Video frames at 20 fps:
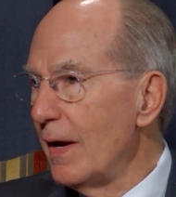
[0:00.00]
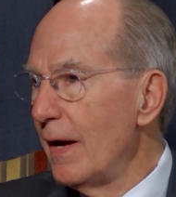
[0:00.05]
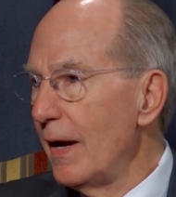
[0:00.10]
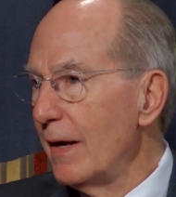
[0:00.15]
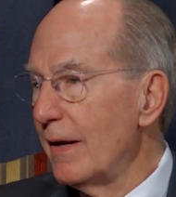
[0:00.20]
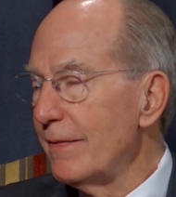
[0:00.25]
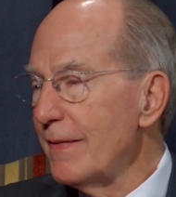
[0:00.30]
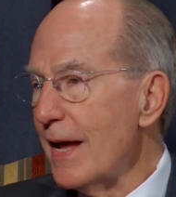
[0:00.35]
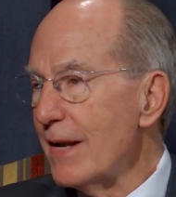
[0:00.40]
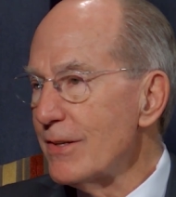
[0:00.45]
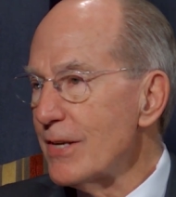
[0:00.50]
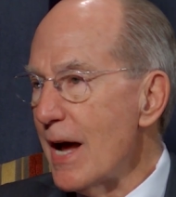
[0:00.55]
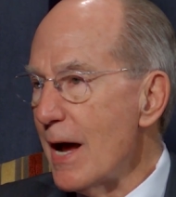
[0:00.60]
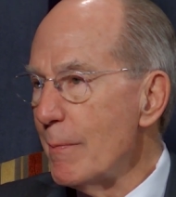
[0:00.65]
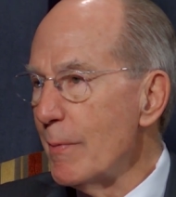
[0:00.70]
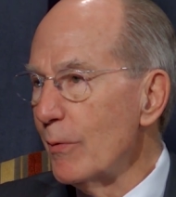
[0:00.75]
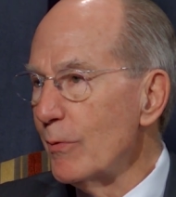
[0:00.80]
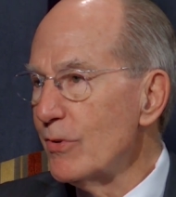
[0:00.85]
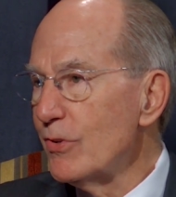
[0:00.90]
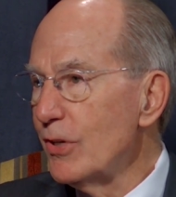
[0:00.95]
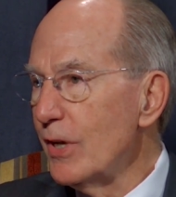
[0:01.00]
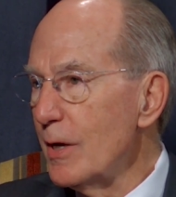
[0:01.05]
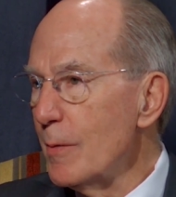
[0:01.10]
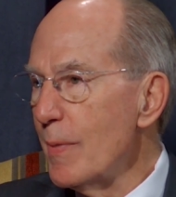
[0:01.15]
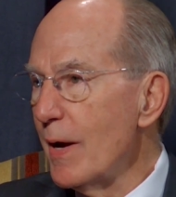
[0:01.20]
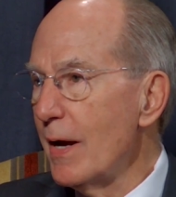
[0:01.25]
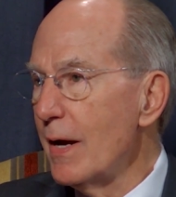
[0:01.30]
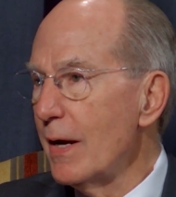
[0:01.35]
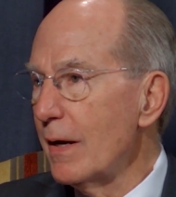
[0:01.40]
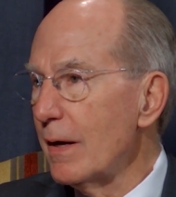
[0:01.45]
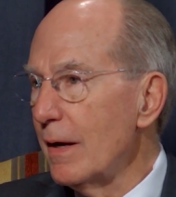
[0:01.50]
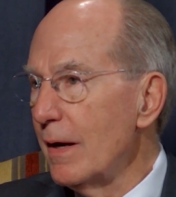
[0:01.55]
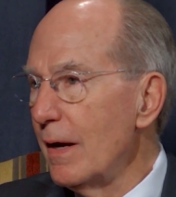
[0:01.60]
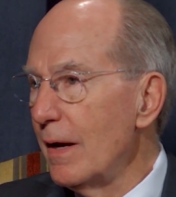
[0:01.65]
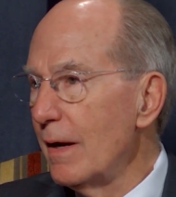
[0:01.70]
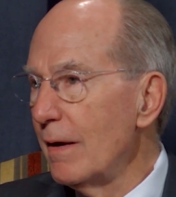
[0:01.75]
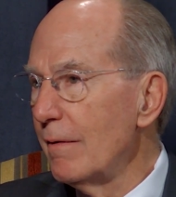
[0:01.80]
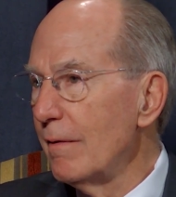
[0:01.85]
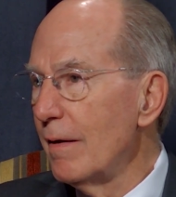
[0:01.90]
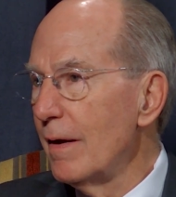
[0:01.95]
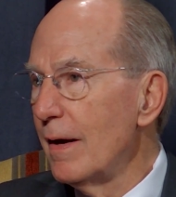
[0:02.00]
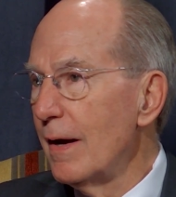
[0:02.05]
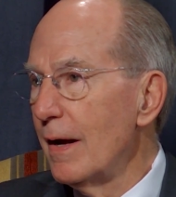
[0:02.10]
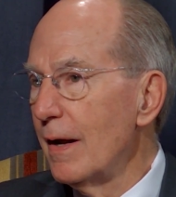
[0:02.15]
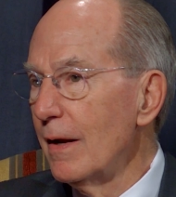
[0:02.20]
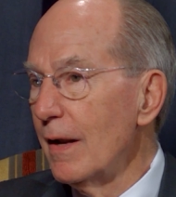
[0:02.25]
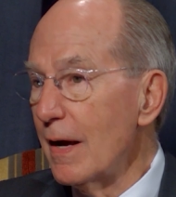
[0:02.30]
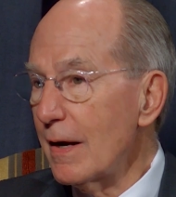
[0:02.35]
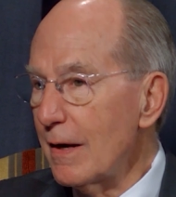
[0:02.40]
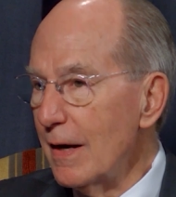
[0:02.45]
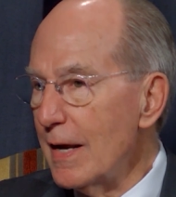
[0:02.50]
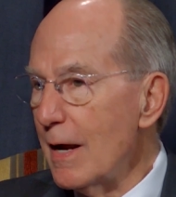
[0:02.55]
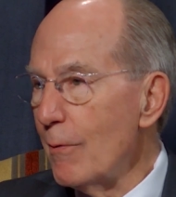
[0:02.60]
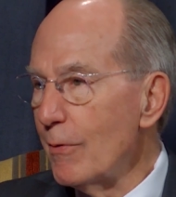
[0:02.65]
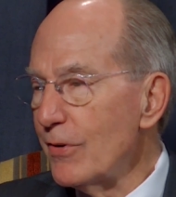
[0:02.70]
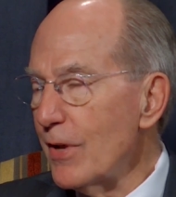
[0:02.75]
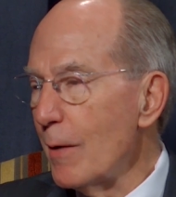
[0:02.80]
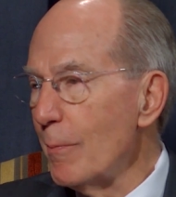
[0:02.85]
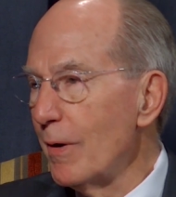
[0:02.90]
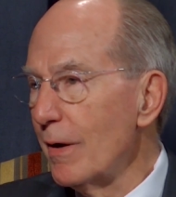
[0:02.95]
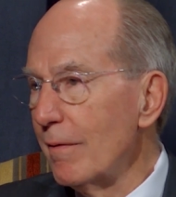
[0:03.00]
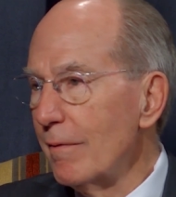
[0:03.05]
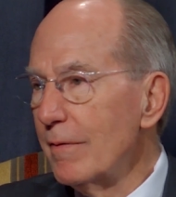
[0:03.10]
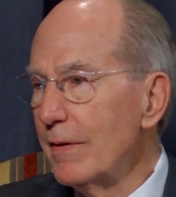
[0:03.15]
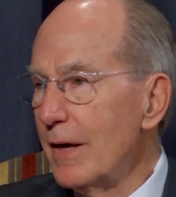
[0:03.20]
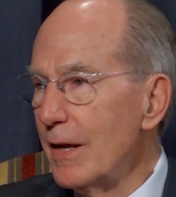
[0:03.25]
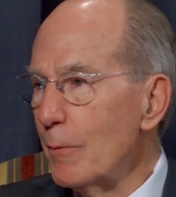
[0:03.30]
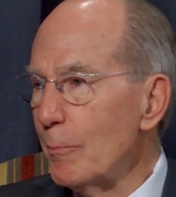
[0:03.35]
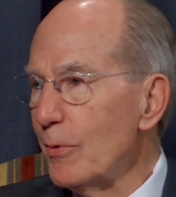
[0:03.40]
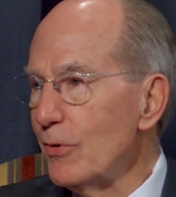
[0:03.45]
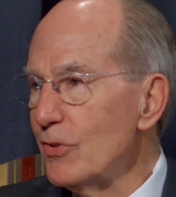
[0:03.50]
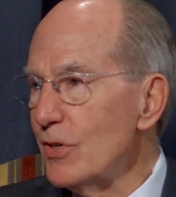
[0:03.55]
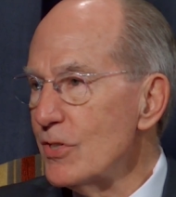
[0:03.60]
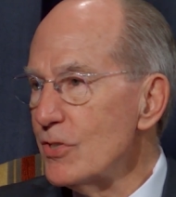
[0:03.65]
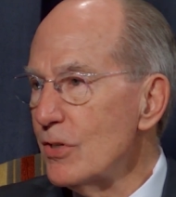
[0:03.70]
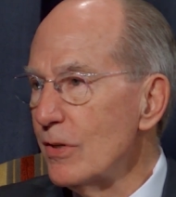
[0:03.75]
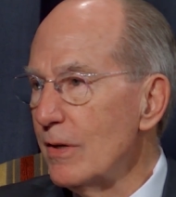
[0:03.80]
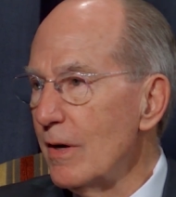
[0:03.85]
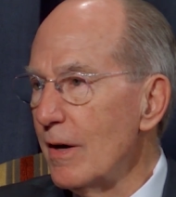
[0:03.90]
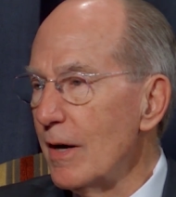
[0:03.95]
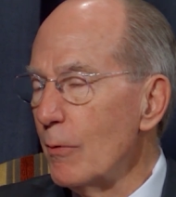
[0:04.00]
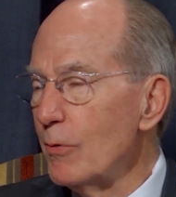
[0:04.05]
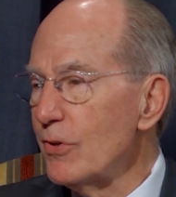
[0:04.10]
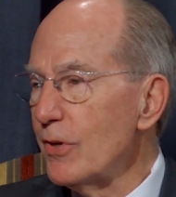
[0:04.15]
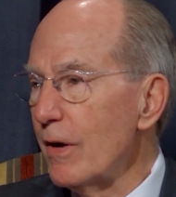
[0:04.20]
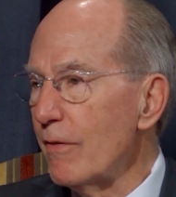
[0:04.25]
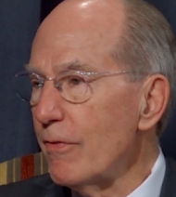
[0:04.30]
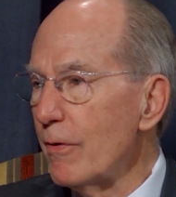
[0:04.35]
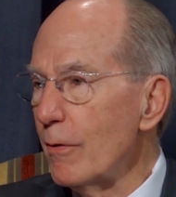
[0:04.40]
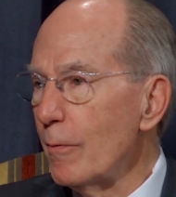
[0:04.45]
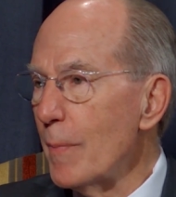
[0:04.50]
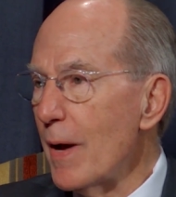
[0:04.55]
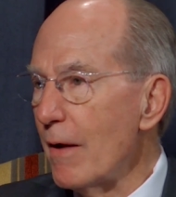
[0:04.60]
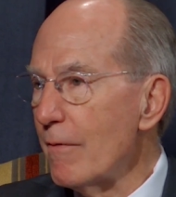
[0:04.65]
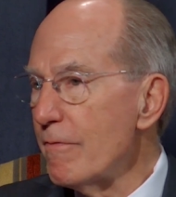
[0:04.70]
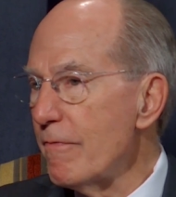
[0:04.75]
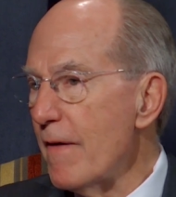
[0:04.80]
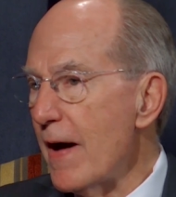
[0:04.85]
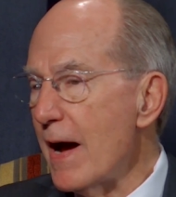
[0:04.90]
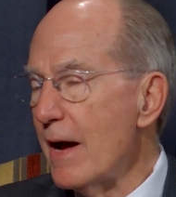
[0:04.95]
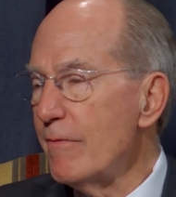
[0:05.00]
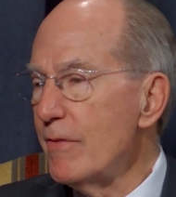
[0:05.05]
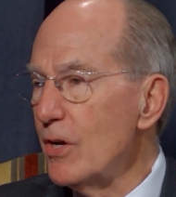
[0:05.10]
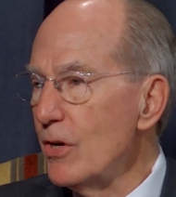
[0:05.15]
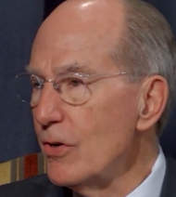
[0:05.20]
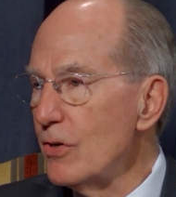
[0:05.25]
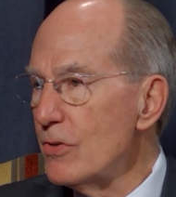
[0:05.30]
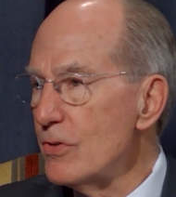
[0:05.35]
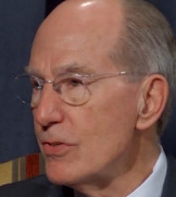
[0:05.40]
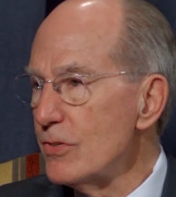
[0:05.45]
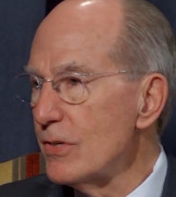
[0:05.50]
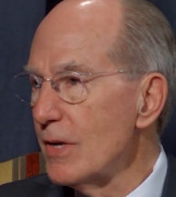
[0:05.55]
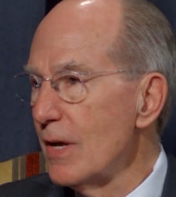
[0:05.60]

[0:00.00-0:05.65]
And at that time, it was Citibank. And luckily, I was able to get a position there. And I was there for about 5 years.